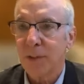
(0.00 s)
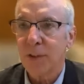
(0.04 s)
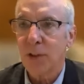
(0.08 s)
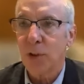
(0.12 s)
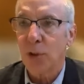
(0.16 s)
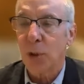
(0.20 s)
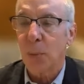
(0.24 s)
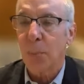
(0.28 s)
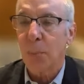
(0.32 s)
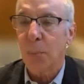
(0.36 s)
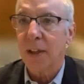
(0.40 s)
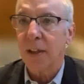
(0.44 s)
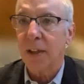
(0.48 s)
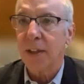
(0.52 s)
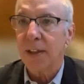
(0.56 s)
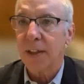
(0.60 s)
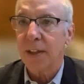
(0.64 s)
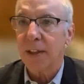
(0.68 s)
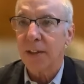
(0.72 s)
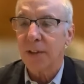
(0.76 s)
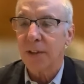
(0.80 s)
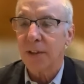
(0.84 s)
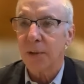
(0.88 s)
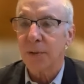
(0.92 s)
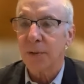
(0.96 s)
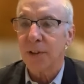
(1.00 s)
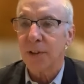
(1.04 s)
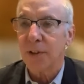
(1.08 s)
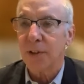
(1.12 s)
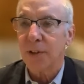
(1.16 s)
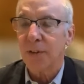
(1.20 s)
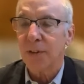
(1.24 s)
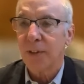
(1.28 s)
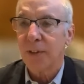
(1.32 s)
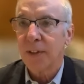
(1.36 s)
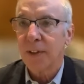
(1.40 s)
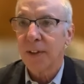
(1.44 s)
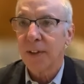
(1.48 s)
durability in terms
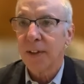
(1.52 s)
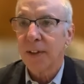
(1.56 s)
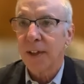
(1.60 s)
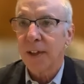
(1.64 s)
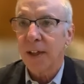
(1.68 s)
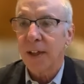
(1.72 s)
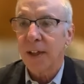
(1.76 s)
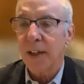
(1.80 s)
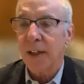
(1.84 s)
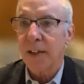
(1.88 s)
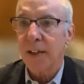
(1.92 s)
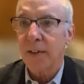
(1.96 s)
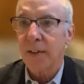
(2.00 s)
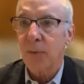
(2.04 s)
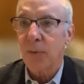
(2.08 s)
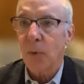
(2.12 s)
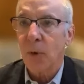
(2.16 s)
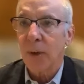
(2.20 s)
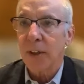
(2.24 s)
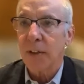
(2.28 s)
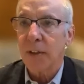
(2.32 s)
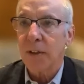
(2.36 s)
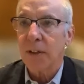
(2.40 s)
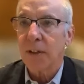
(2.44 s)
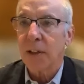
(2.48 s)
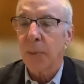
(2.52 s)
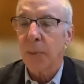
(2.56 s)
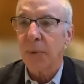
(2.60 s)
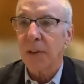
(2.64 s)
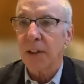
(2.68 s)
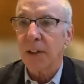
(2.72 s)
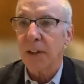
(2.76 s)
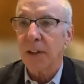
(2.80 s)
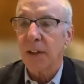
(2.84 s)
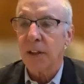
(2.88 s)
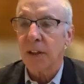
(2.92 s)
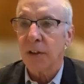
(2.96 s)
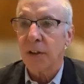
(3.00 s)
of uh, what
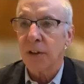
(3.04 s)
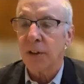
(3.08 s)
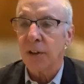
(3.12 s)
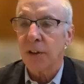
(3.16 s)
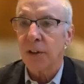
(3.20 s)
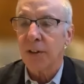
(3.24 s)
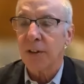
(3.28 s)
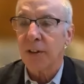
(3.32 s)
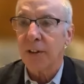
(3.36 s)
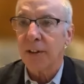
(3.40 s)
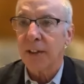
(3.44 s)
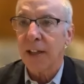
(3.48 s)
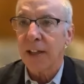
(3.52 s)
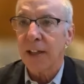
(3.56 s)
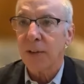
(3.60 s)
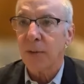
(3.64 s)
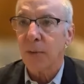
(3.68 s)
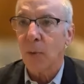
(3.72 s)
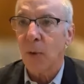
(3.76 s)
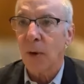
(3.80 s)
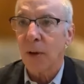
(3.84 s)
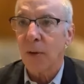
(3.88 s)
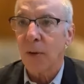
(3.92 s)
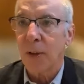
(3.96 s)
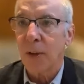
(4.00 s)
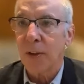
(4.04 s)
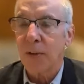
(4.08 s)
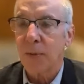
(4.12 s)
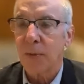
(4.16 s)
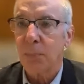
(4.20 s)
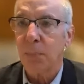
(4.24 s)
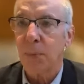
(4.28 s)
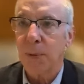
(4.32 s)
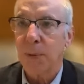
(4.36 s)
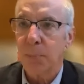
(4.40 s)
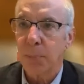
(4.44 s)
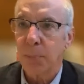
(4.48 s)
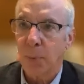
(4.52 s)
typically occurs. And that's what's
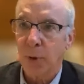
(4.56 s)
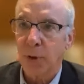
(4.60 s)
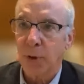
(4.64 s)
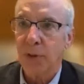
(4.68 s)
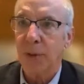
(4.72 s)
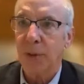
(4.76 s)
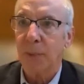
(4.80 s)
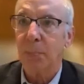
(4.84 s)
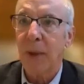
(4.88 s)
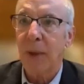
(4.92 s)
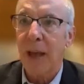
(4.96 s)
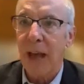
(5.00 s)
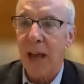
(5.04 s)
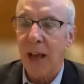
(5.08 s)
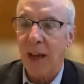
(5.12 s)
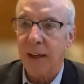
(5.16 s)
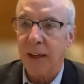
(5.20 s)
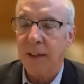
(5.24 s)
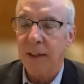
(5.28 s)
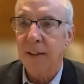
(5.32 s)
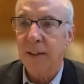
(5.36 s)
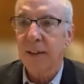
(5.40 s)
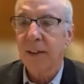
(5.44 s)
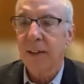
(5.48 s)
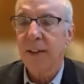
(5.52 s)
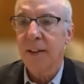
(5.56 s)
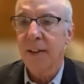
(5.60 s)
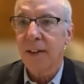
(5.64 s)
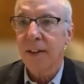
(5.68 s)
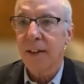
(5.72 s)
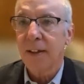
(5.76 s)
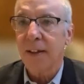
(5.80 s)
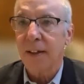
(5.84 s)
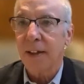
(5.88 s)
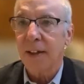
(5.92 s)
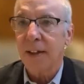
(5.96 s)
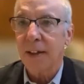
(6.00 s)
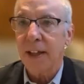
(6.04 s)
been pushing back
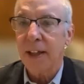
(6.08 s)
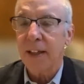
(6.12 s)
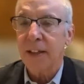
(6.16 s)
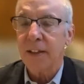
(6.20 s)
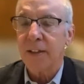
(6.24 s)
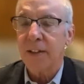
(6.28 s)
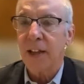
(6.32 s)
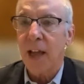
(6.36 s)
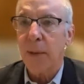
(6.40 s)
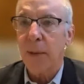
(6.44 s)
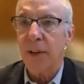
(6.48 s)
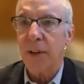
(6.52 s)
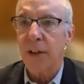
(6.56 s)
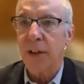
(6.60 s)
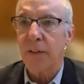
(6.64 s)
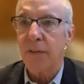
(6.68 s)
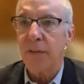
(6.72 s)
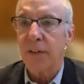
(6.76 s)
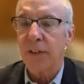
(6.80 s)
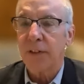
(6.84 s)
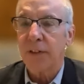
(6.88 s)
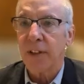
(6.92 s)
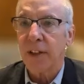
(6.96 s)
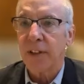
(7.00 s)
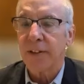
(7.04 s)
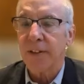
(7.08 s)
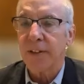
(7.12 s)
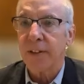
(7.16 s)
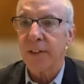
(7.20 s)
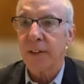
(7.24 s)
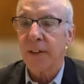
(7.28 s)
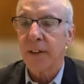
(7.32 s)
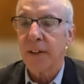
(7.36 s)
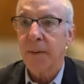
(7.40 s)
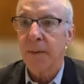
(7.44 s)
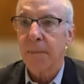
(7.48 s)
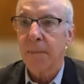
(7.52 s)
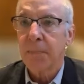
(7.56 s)
uh, any timing of recession.